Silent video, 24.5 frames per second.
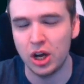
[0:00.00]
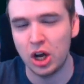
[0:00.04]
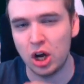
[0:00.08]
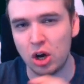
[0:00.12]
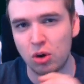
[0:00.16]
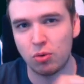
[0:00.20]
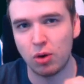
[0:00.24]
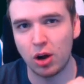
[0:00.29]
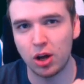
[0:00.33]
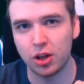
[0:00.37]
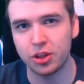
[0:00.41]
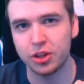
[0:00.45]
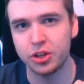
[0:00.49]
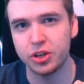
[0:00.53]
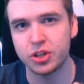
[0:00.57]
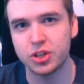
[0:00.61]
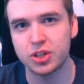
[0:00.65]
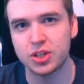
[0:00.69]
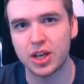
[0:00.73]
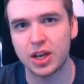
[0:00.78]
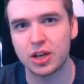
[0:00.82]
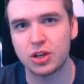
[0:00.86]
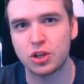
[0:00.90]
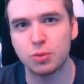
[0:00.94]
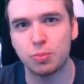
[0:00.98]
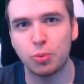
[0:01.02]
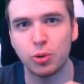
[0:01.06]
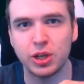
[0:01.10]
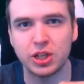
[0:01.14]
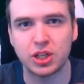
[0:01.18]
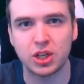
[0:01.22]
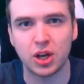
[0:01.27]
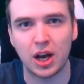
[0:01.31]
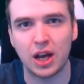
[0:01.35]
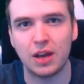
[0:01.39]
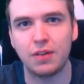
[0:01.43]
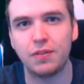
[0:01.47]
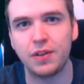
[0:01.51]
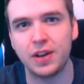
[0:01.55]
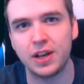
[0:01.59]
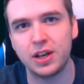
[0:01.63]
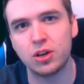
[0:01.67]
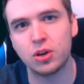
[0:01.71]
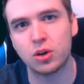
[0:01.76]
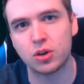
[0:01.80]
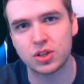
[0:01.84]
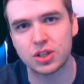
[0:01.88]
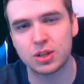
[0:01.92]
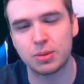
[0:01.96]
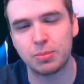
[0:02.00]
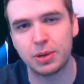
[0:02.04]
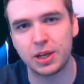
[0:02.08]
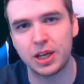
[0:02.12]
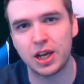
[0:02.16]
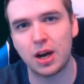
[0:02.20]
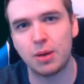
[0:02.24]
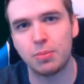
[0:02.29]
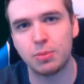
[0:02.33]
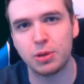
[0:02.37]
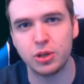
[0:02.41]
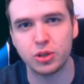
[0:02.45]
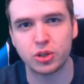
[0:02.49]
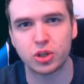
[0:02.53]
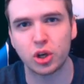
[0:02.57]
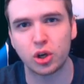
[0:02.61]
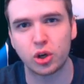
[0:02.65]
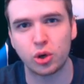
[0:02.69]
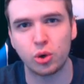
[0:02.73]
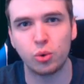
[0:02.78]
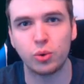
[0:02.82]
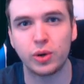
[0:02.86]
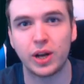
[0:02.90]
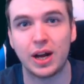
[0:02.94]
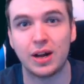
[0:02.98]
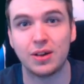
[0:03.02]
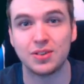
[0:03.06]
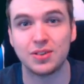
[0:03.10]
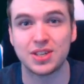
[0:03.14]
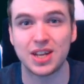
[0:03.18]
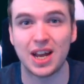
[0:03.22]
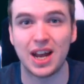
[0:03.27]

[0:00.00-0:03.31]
rather than just like, she'll probably dive in, knock somebody up, use her cooldowns,